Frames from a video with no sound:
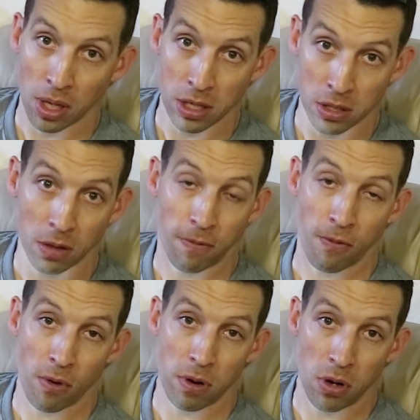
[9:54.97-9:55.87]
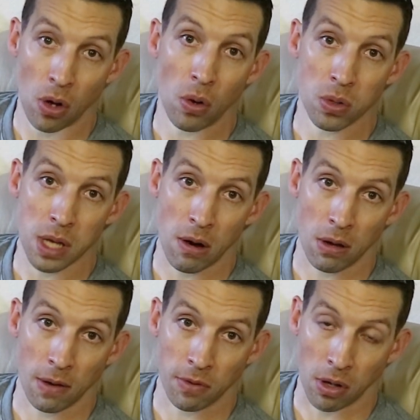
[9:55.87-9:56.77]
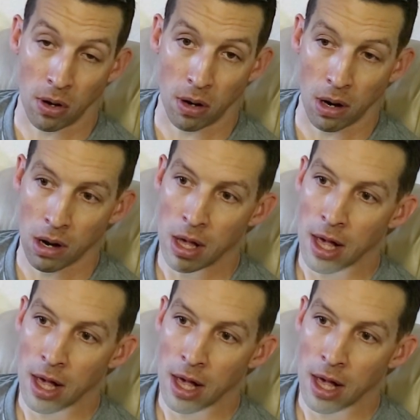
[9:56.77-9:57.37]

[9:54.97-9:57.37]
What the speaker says: into the front nose area of the car.